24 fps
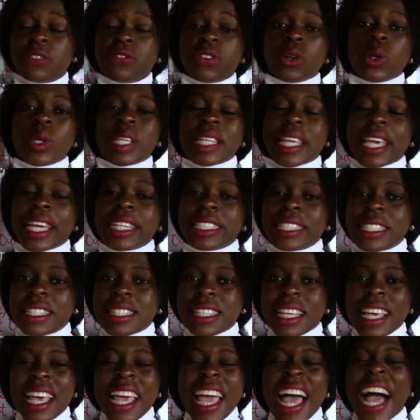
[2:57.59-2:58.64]
the following
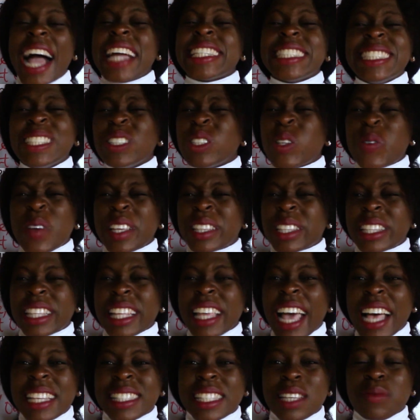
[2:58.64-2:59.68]
headings. I didn't know they were
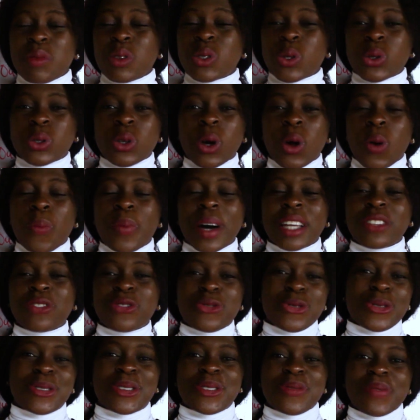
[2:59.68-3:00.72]
asking me to talk about
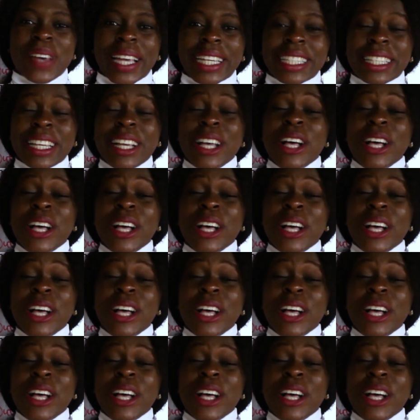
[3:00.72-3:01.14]
furosemide.